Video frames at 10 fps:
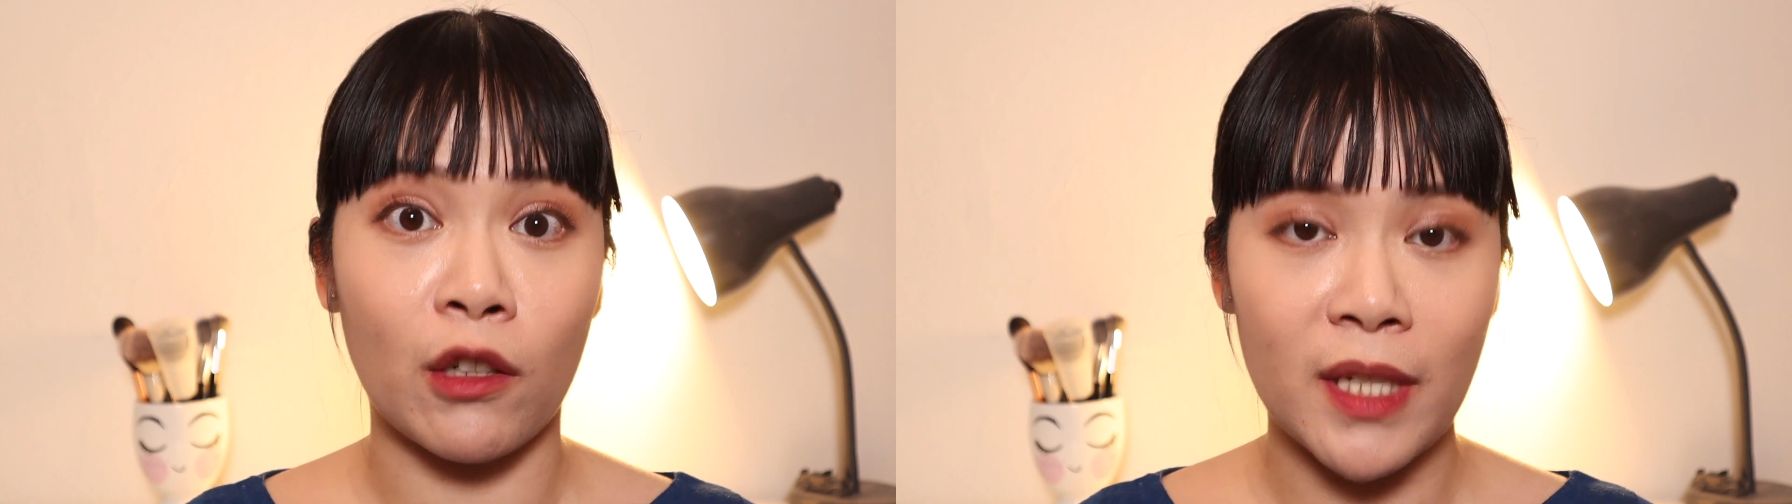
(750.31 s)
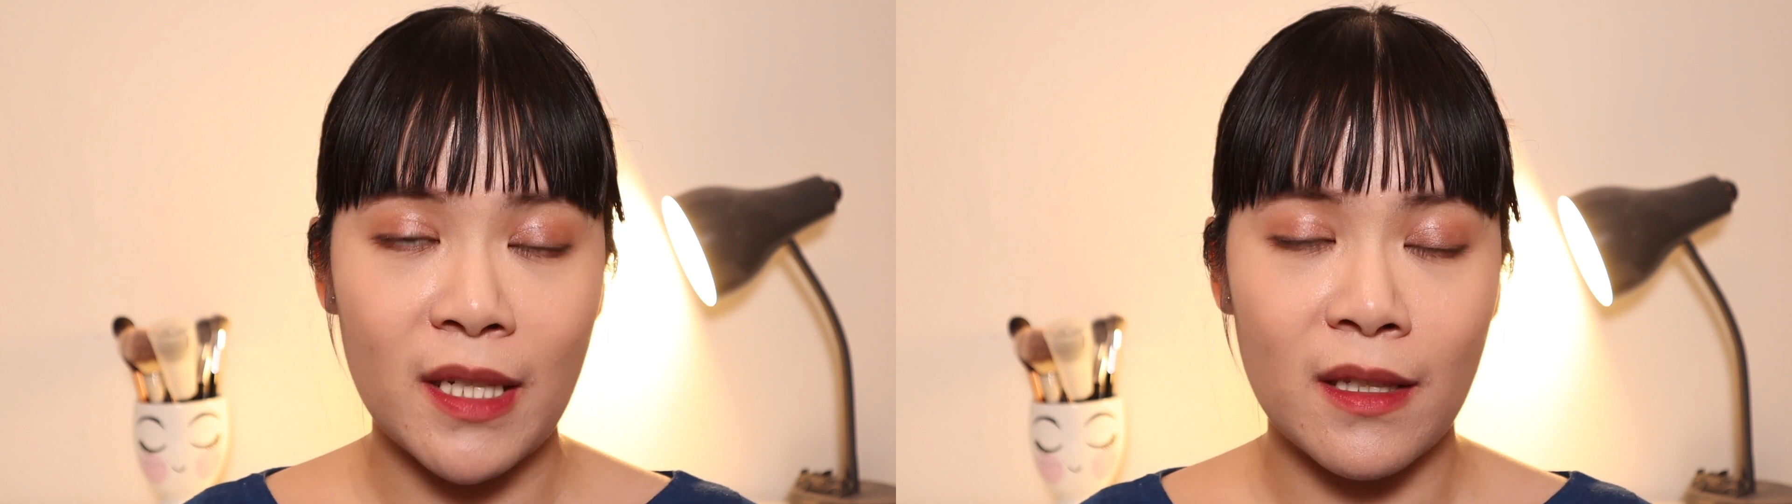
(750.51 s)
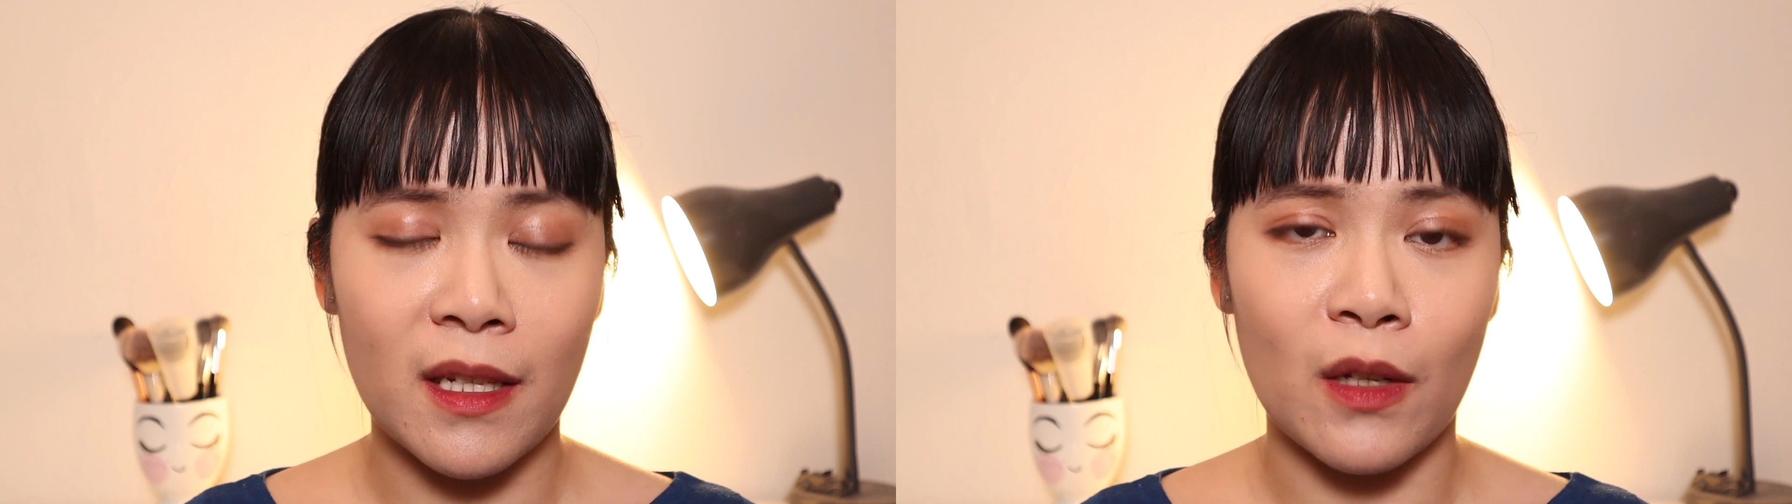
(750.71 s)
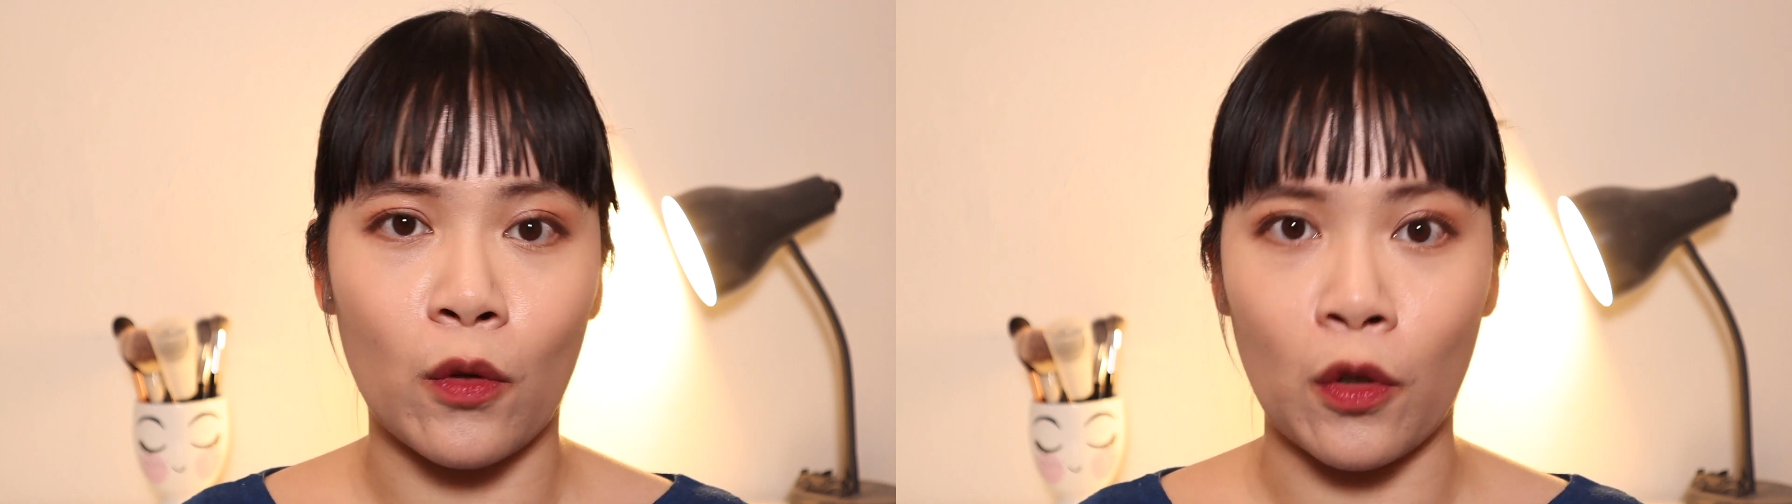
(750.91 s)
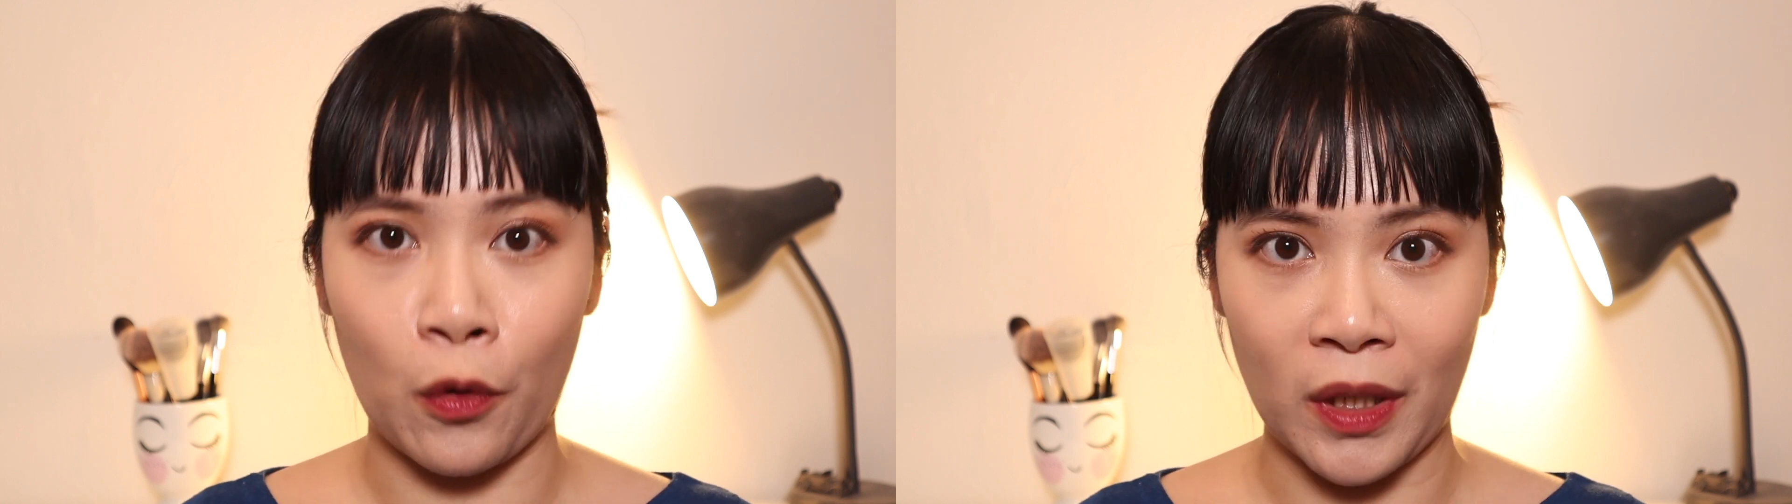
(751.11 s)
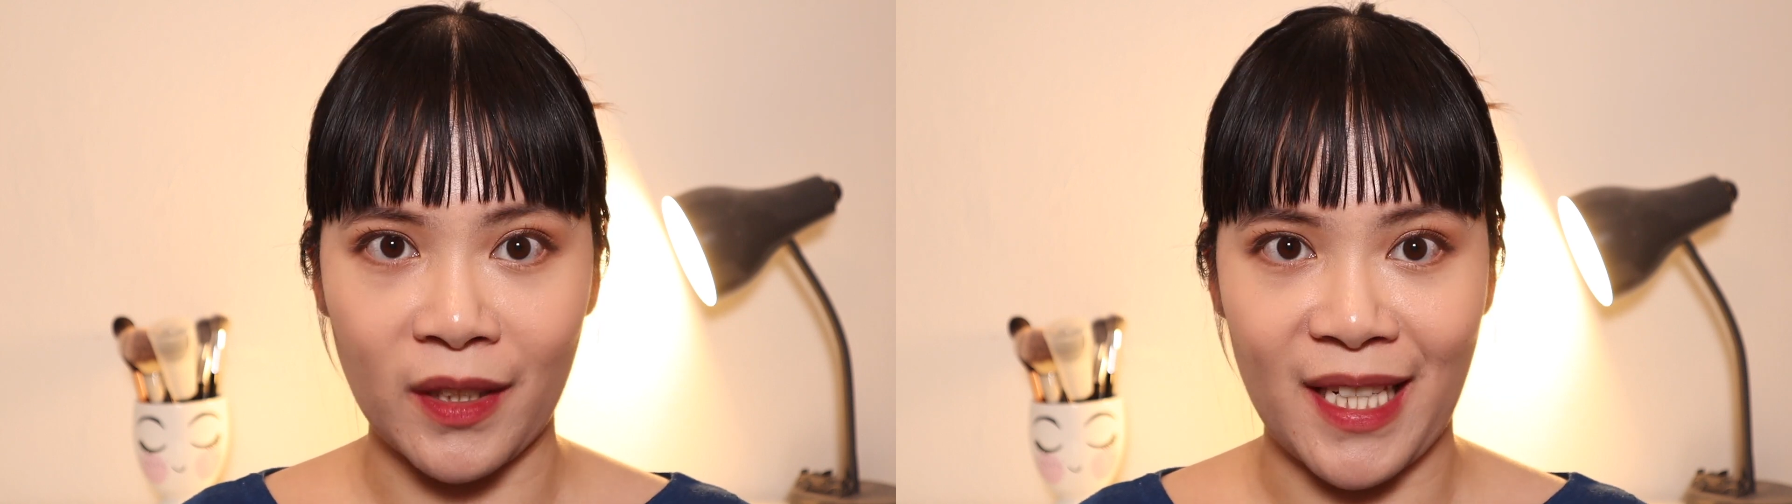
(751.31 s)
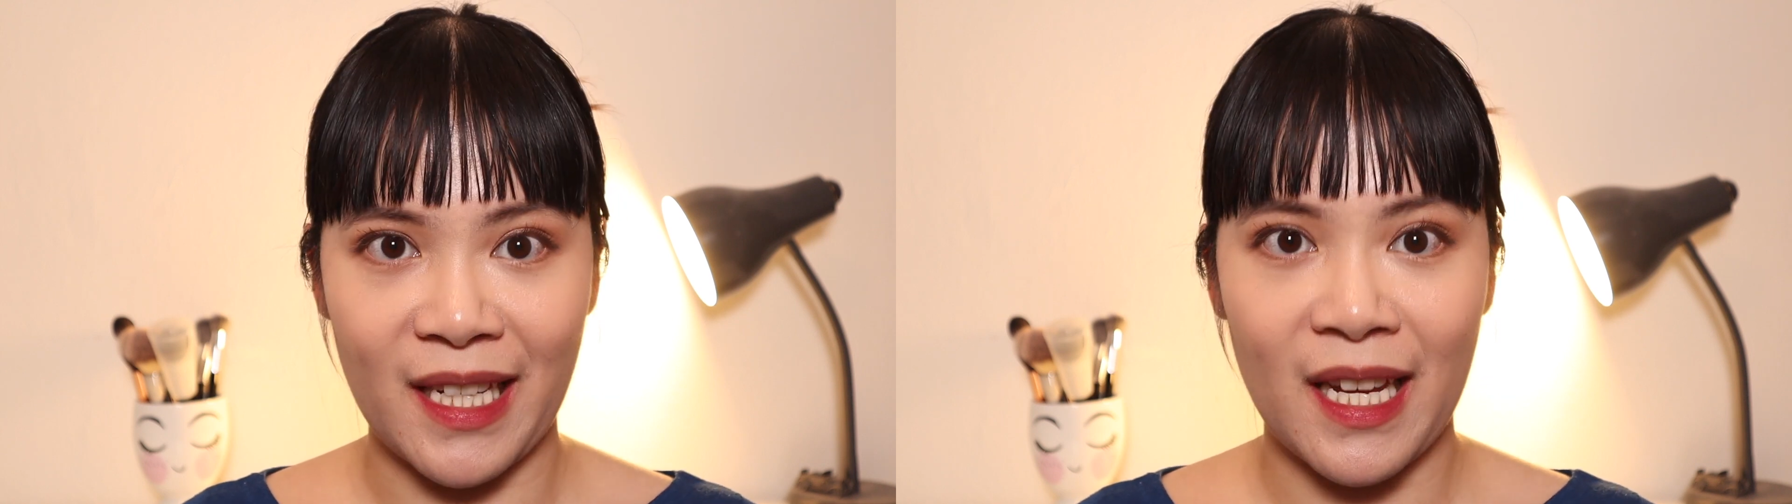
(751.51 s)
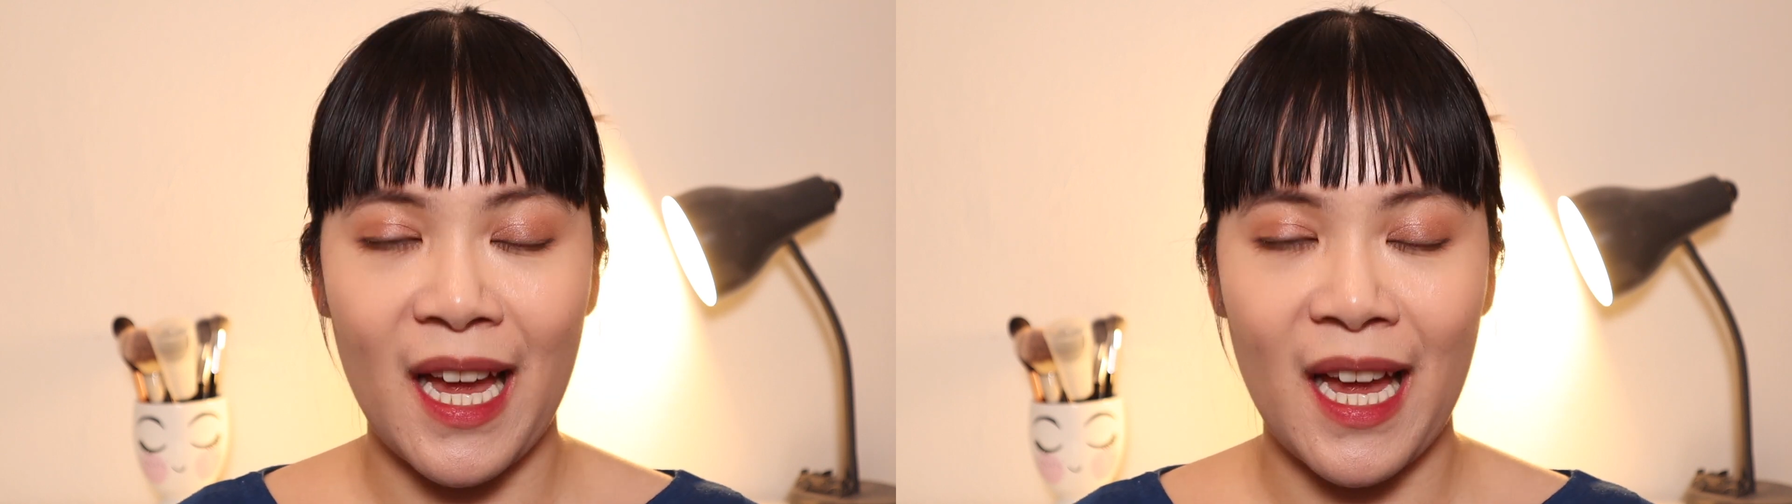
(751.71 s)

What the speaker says: greasy or oily,